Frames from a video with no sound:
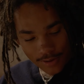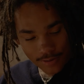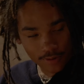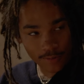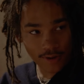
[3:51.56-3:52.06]
just
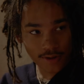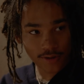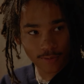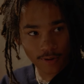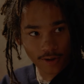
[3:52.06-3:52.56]
really want us to
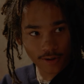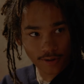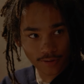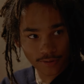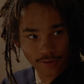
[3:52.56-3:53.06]
work.
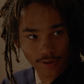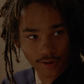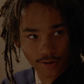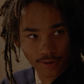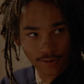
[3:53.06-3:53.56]
You
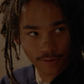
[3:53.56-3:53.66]
know, it